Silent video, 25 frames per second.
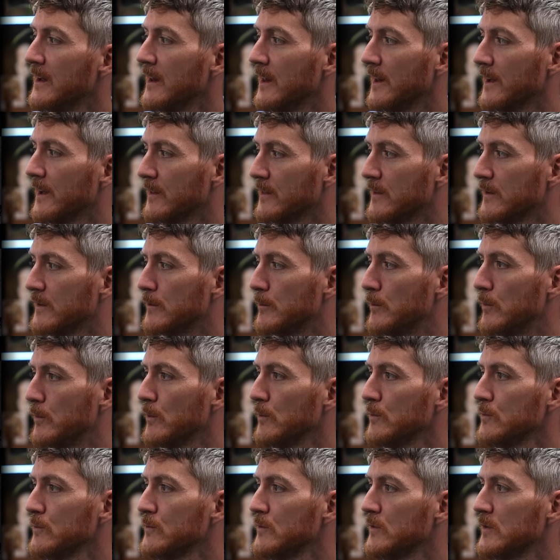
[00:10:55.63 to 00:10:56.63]
like this
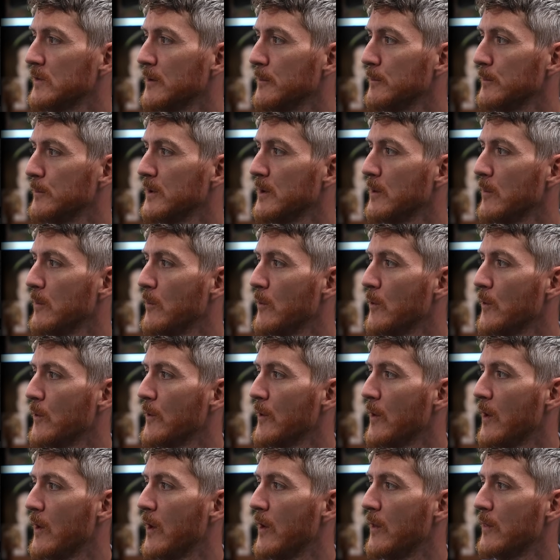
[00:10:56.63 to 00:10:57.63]
blue, some peak
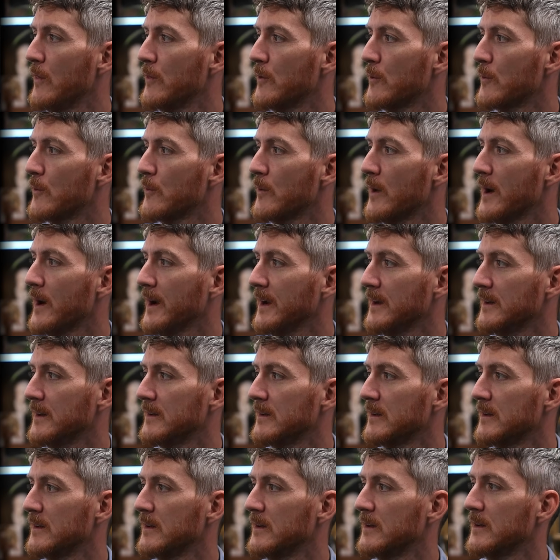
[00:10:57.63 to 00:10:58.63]
more on the right,
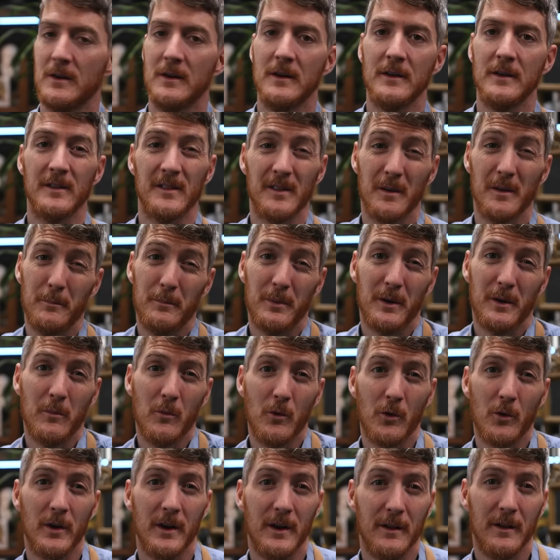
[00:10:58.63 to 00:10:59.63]
some peak
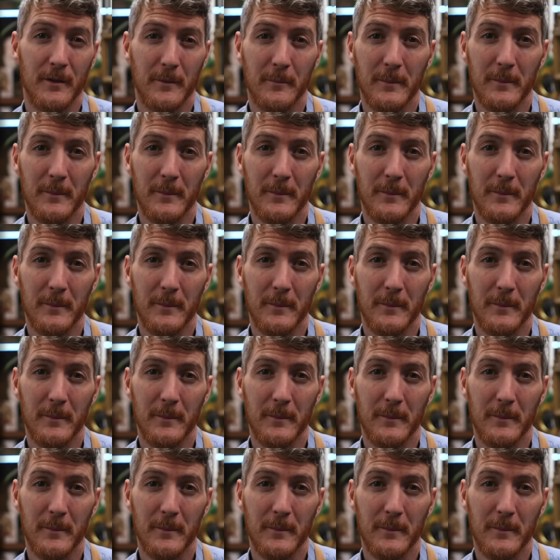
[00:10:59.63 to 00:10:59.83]
more in the